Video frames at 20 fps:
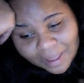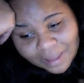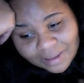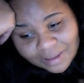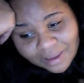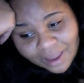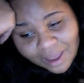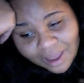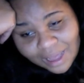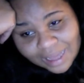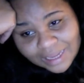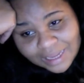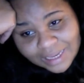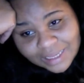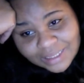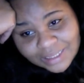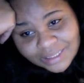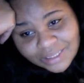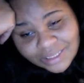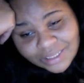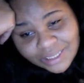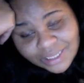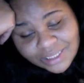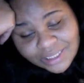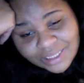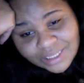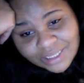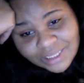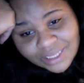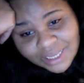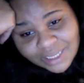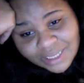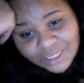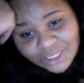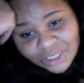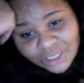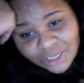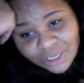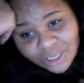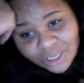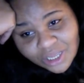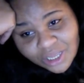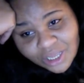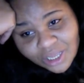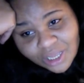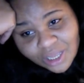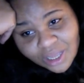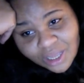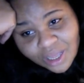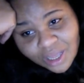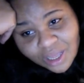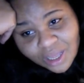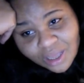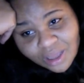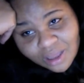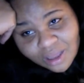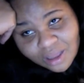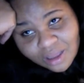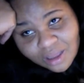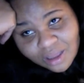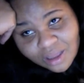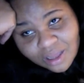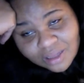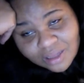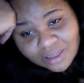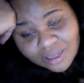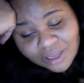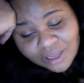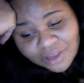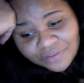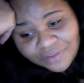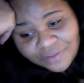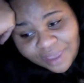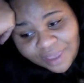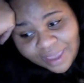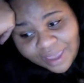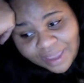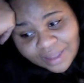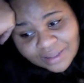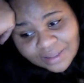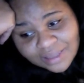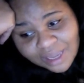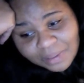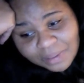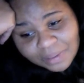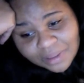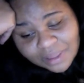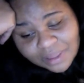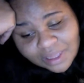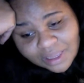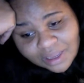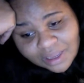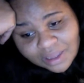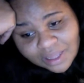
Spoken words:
You know, it's such a love-hate type of thing.